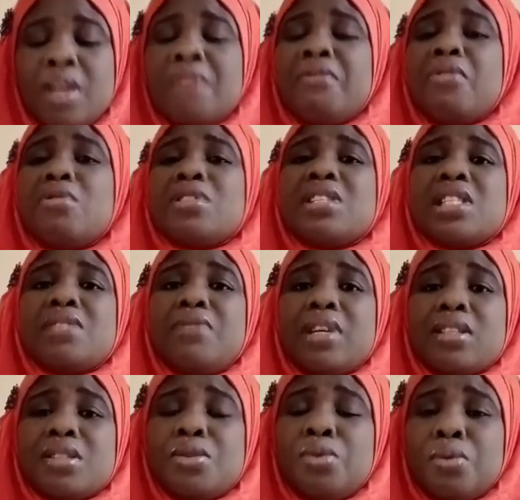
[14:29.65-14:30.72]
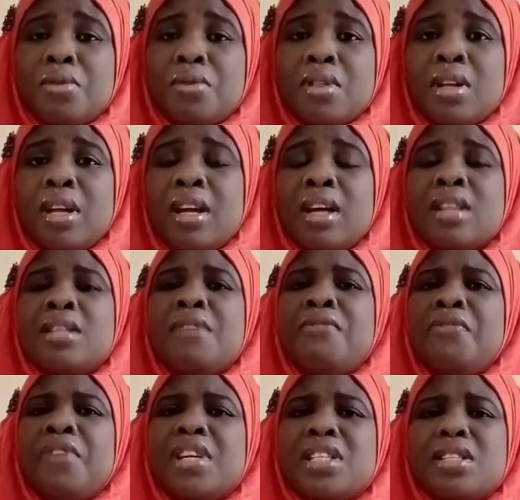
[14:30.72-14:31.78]
First is fast growth. The
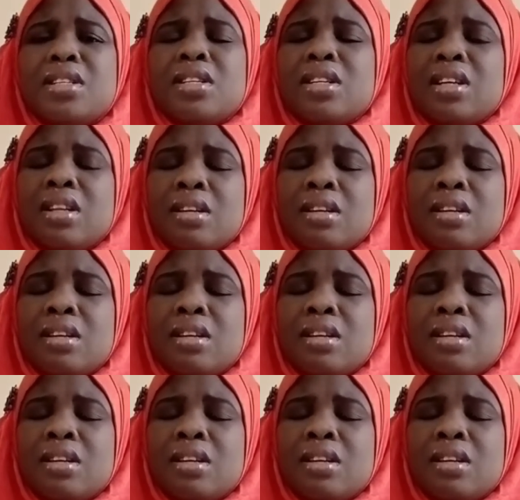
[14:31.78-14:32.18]
fish